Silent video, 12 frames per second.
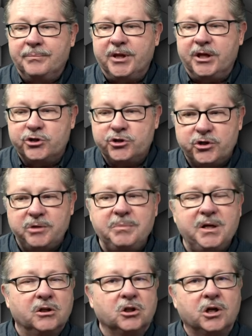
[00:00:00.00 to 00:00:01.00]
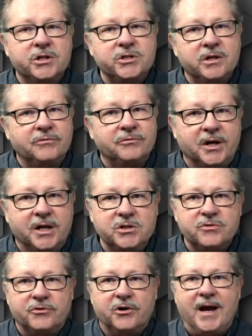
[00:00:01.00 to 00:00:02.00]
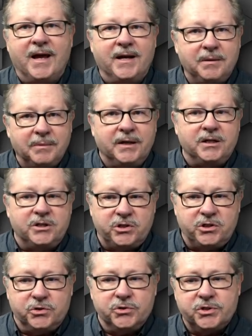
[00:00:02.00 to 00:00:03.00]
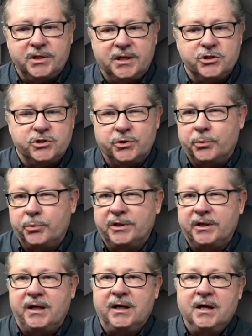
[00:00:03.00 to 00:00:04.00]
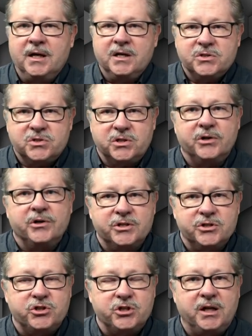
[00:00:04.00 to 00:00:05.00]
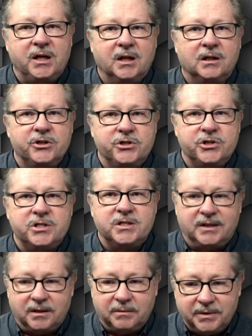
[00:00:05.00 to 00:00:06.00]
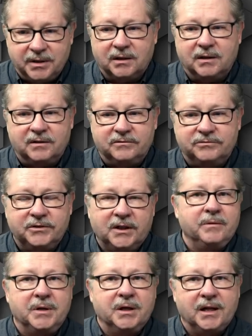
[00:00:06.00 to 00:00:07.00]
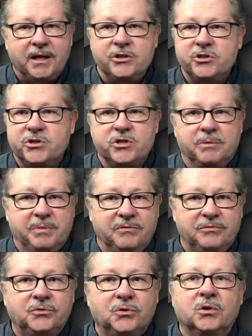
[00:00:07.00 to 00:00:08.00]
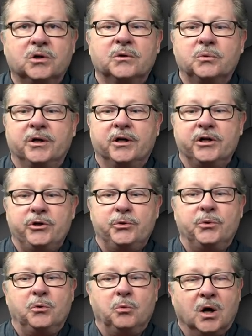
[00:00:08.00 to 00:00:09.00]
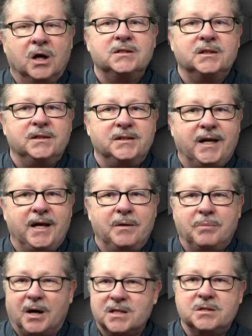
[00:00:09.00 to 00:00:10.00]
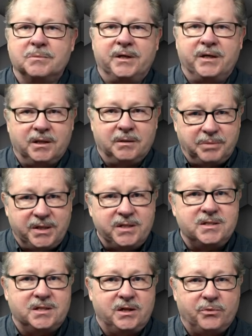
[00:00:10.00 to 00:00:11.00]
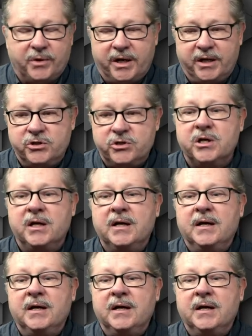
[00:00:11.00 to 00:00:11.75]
It should be a large enough range for anybody to use unless you're a really serious genealogist in the middle of the Middle Ages and before, where you would want a date possibly in the BC range.